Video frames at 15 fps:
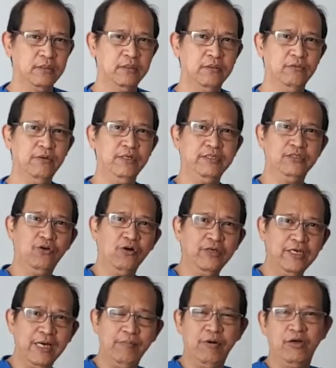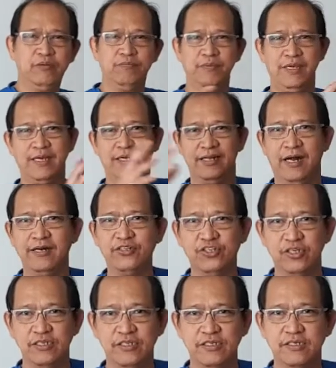Well, talking about being an
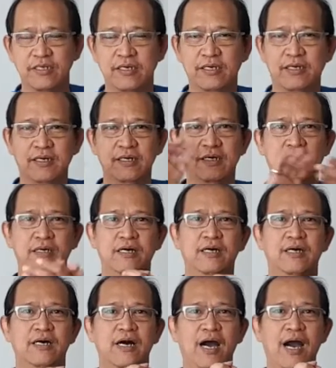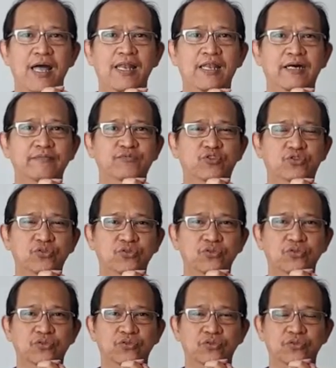artist, I love
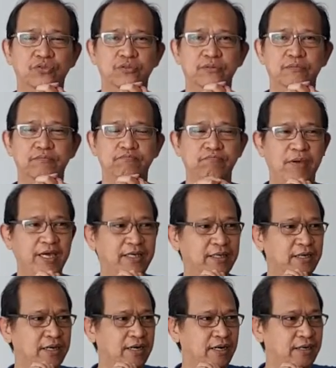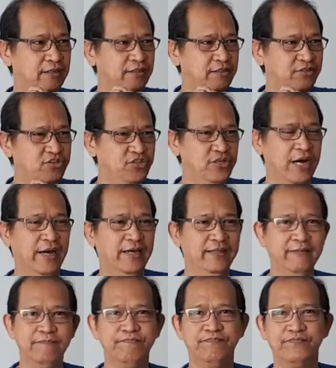to make
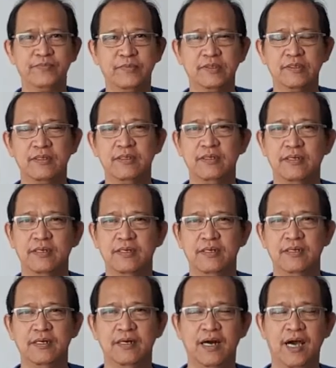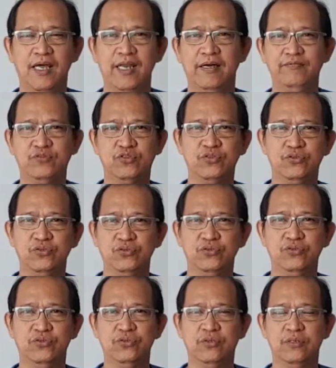design. I love
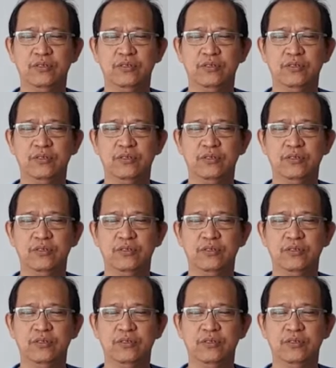to